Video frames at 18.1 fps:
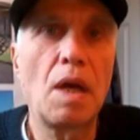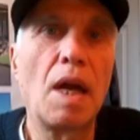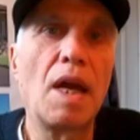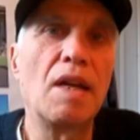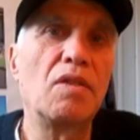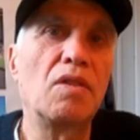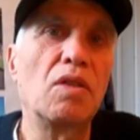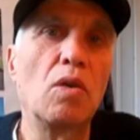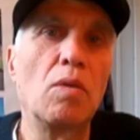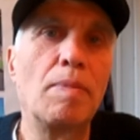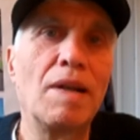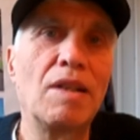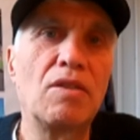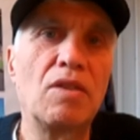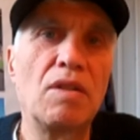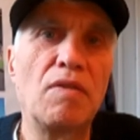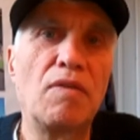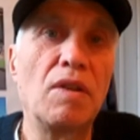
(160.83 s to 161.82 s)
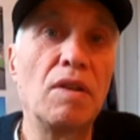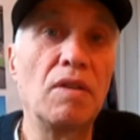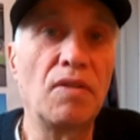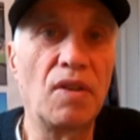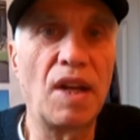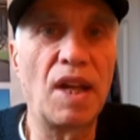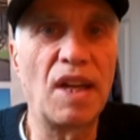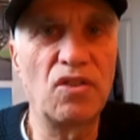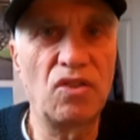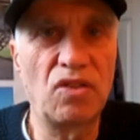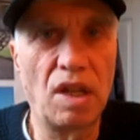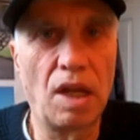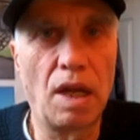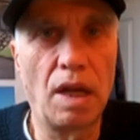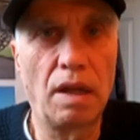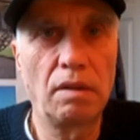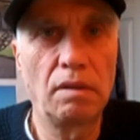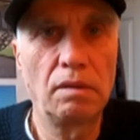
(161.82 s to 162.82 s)
I had to go back to the field the next
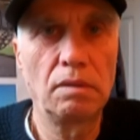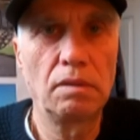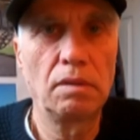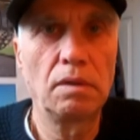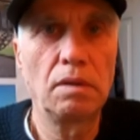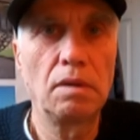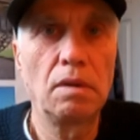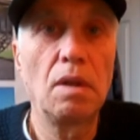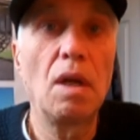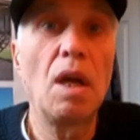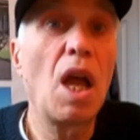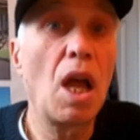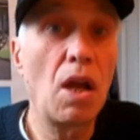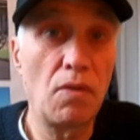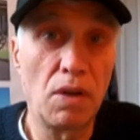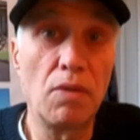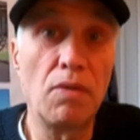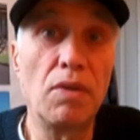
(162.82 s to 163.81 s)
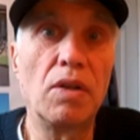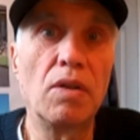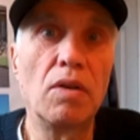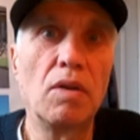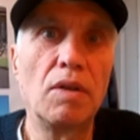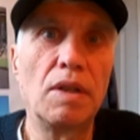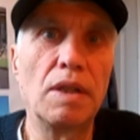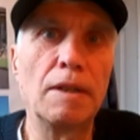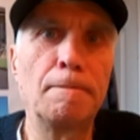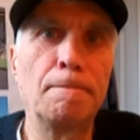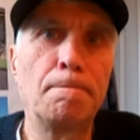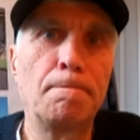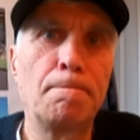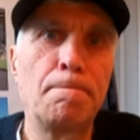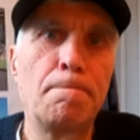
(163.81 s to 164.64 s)
day and re-record it,